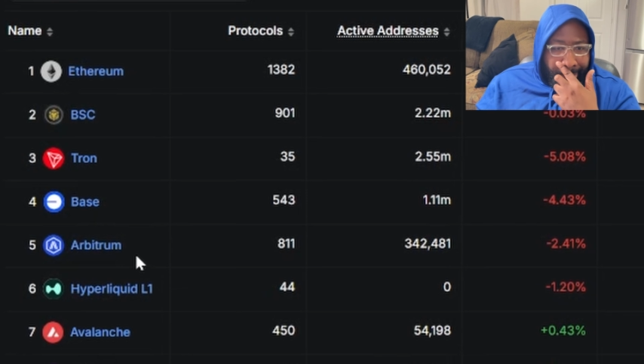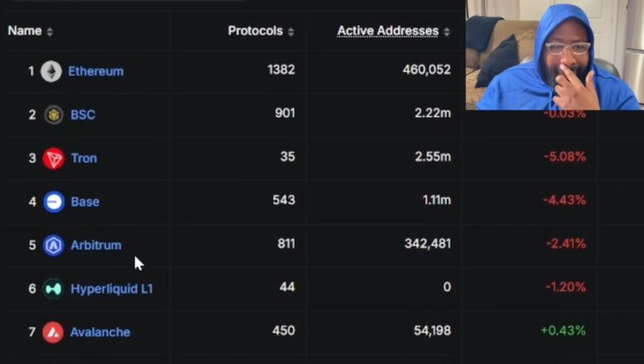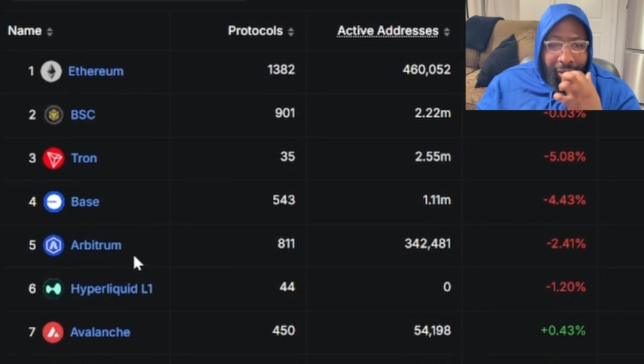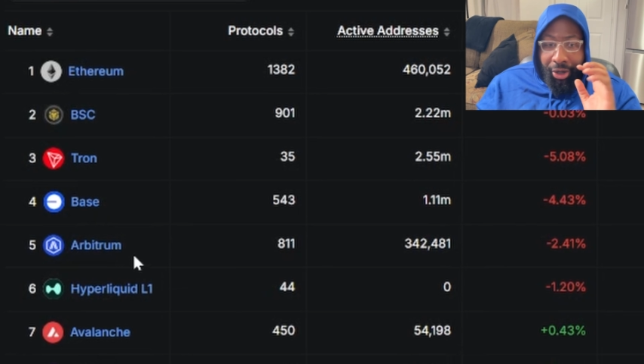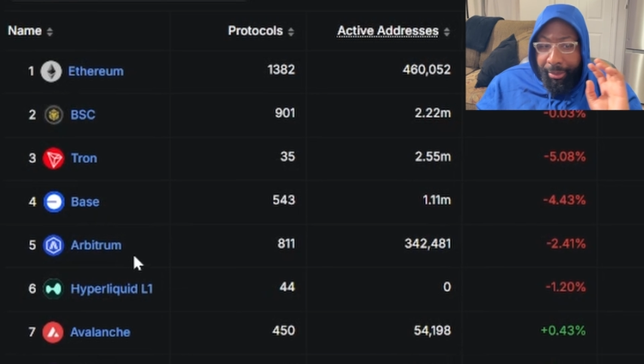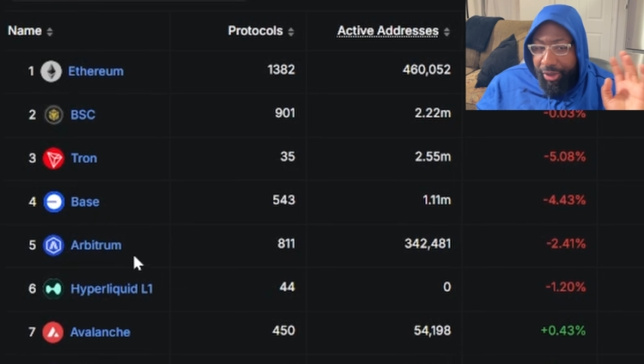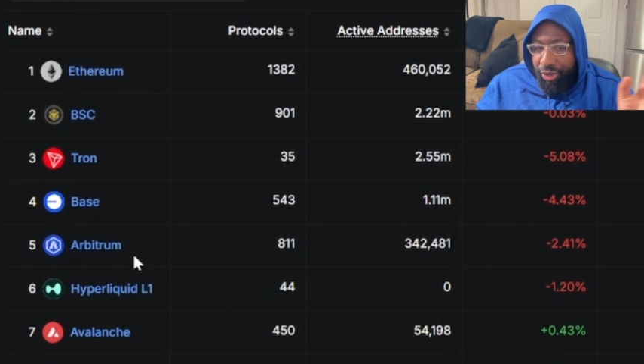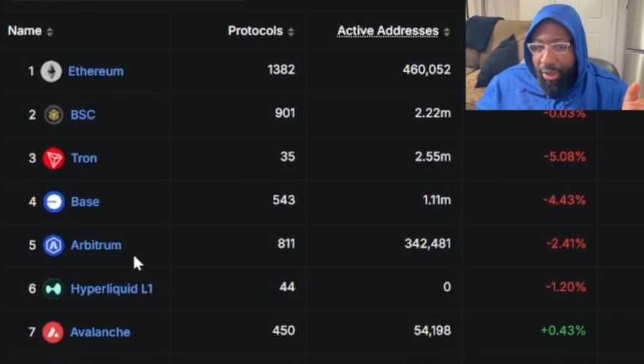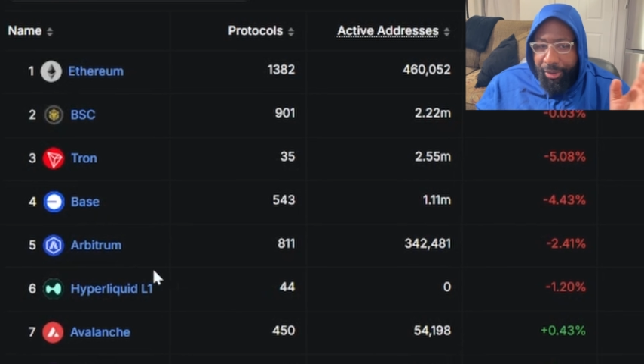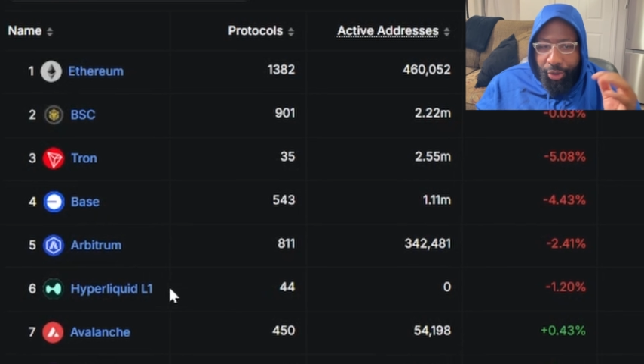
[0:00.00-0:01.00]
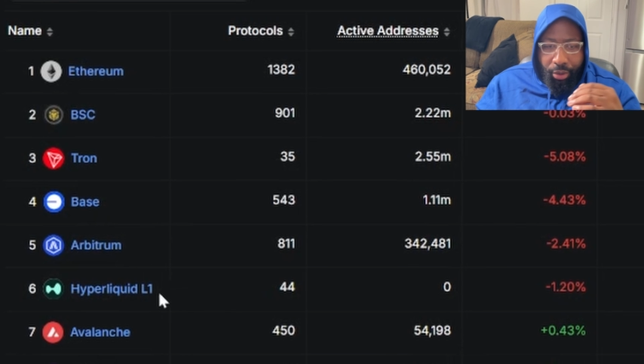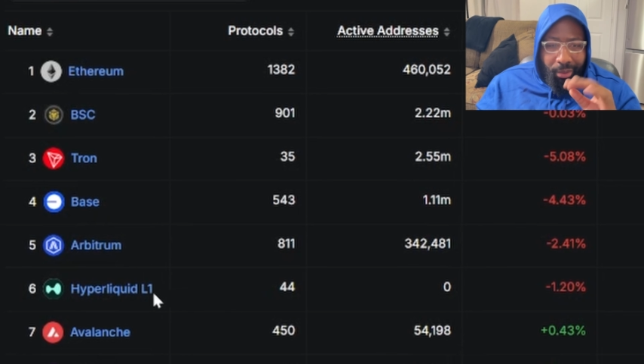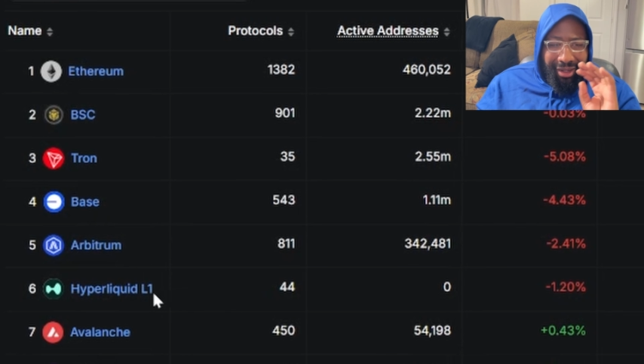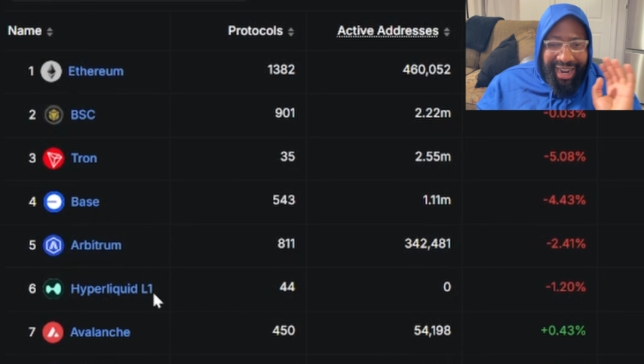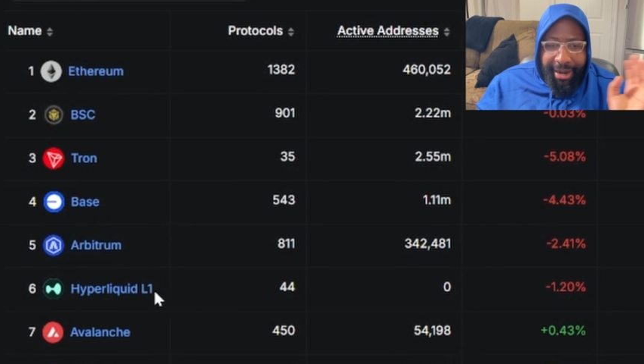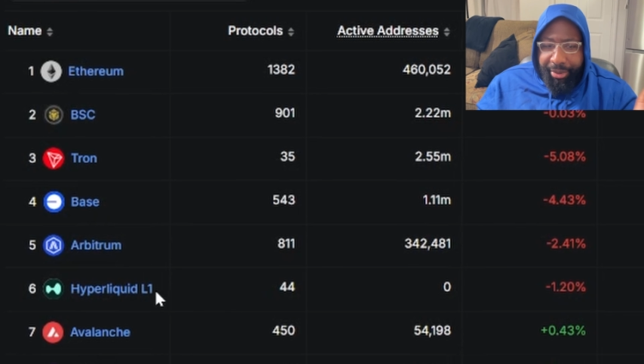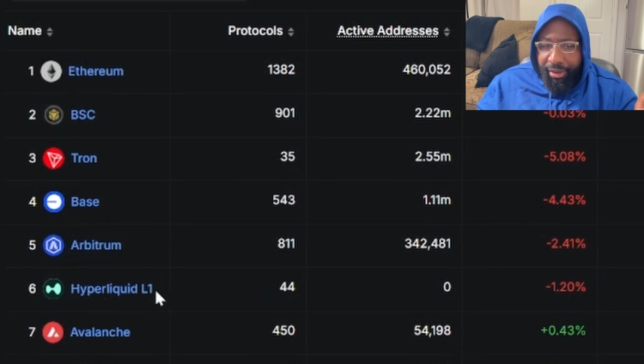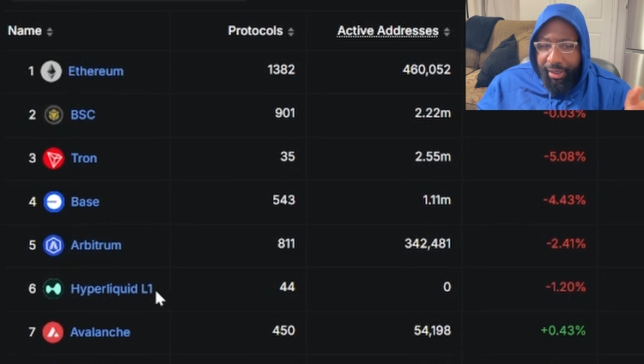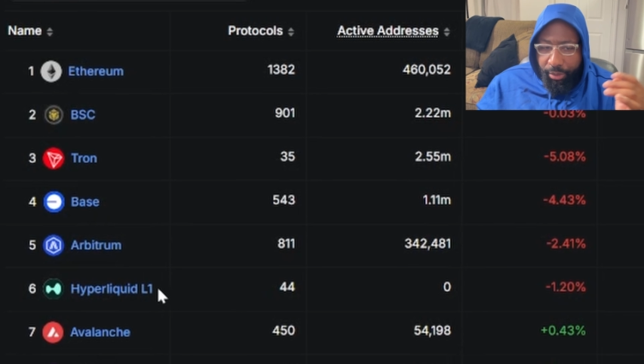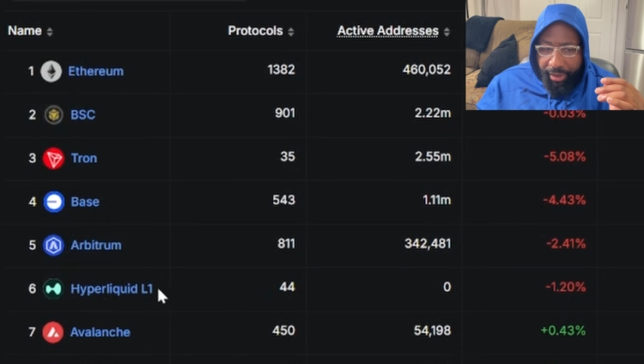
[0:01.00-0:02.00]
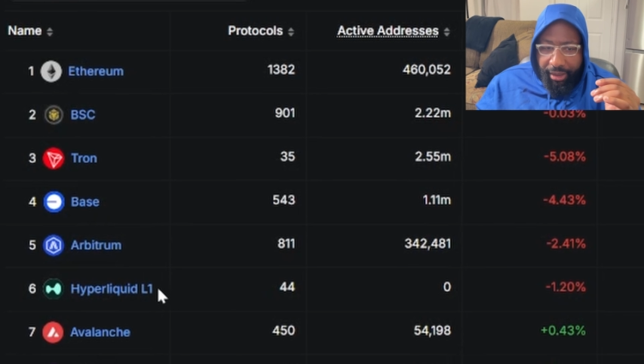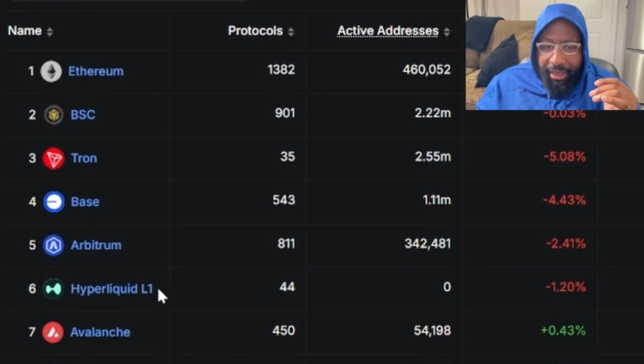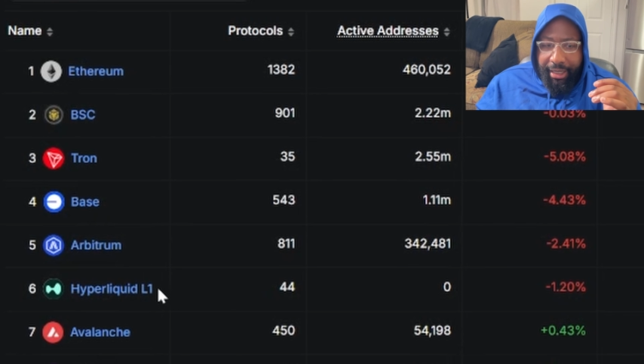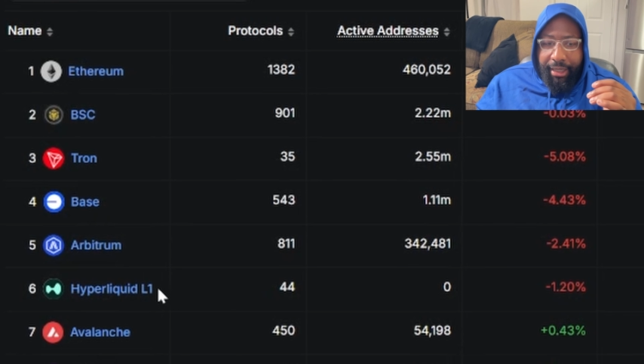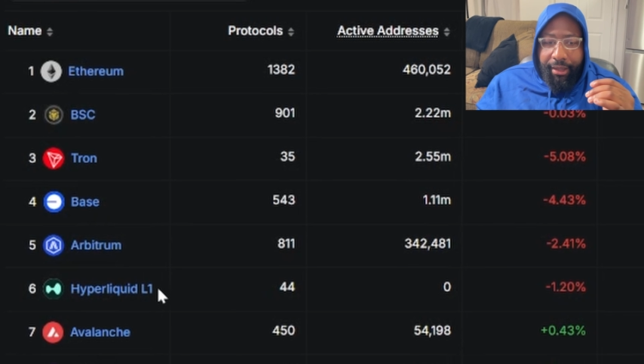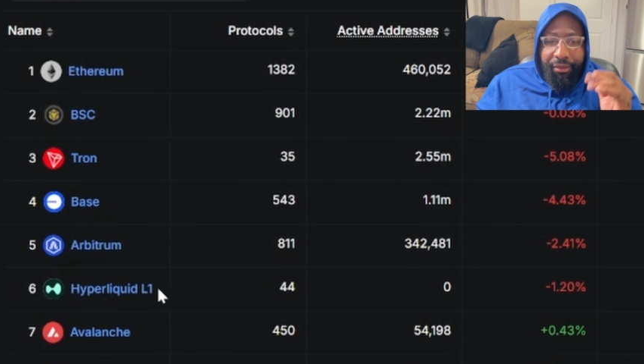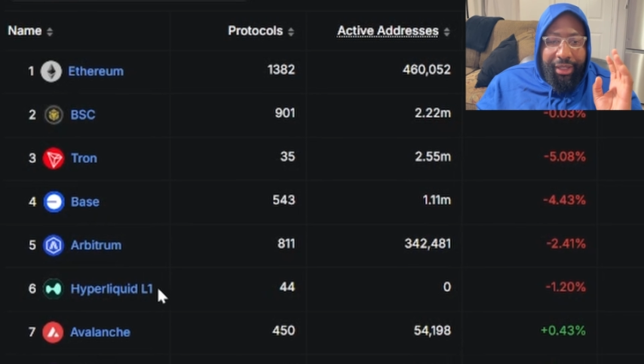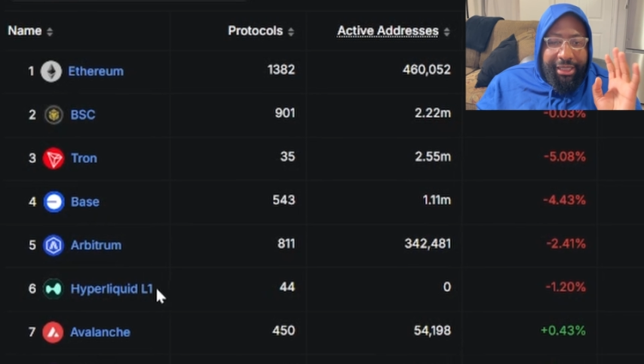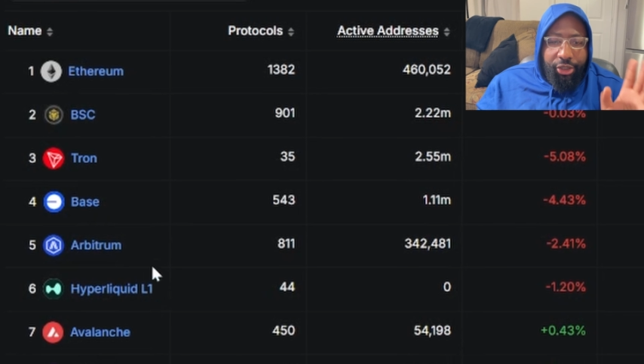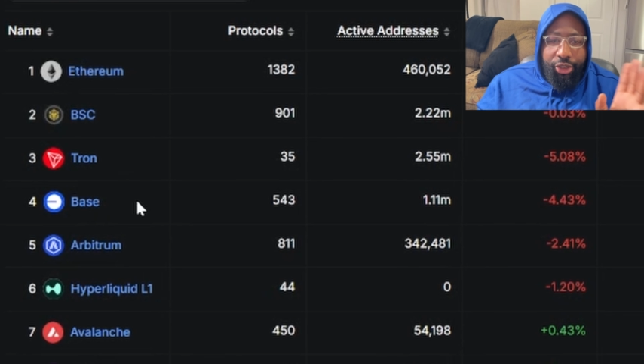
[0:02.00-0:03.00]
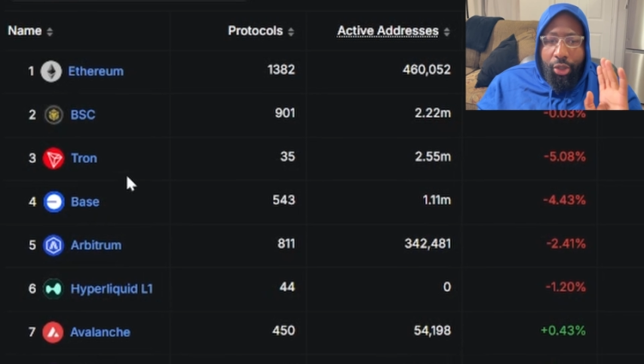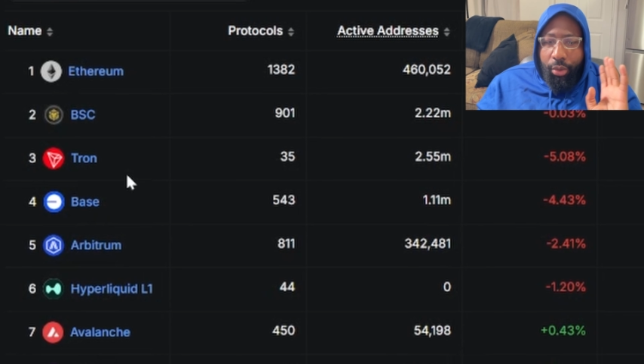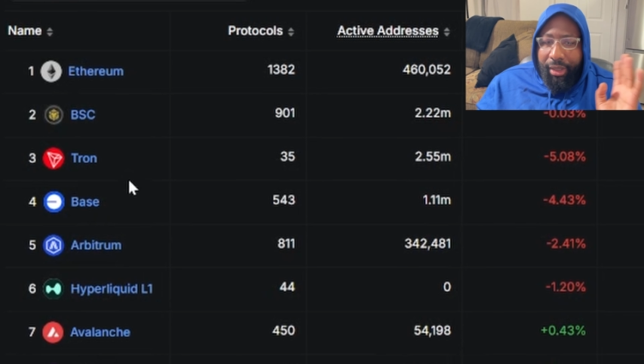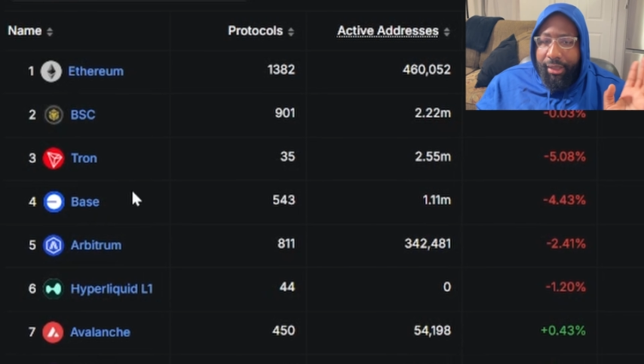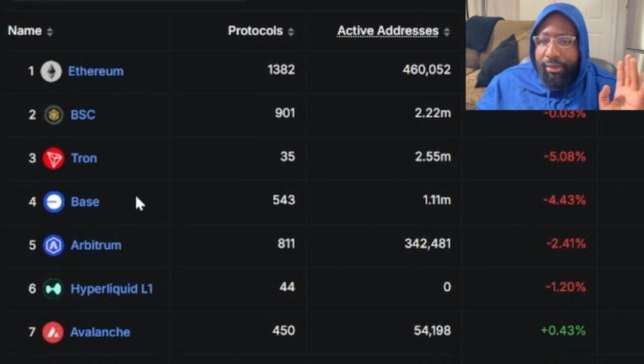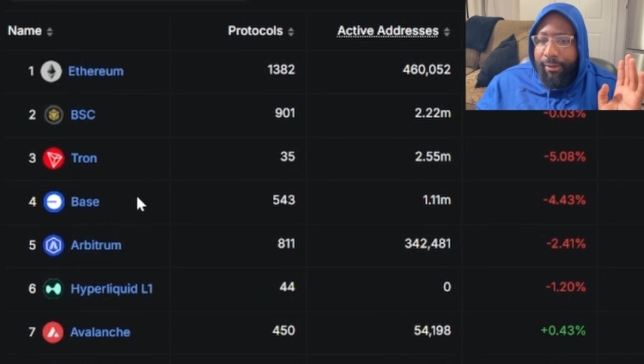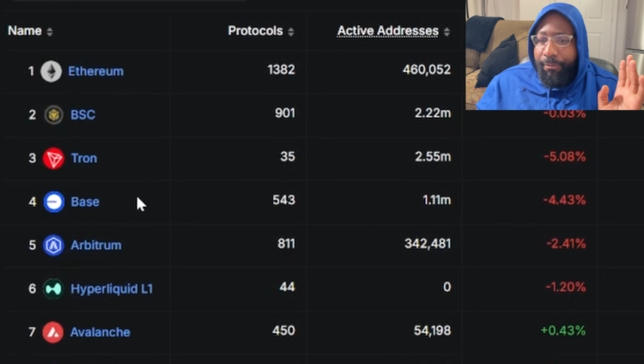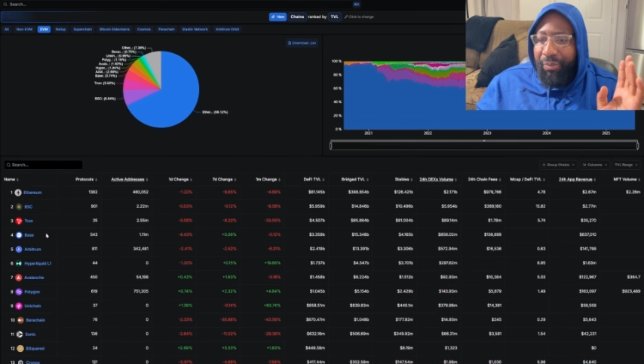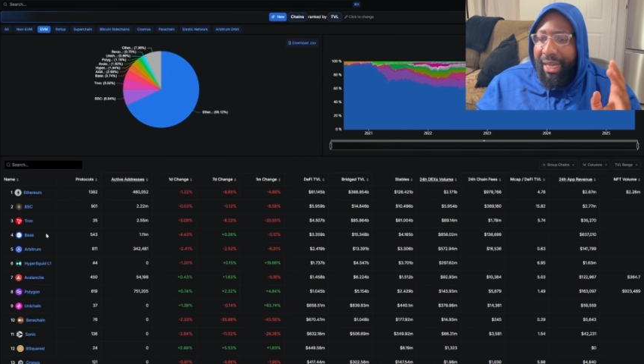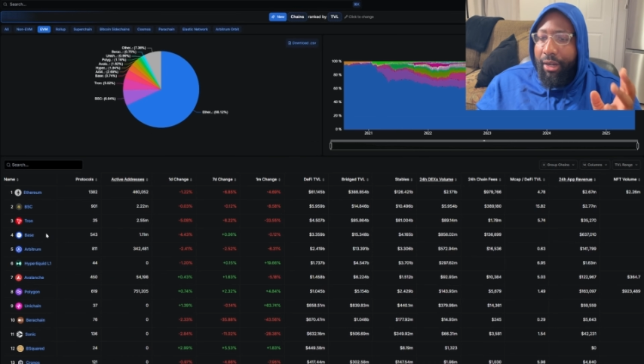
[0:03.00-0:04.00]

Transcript: but Arbitrum and Newer One, Hyperliquid, these are tokens that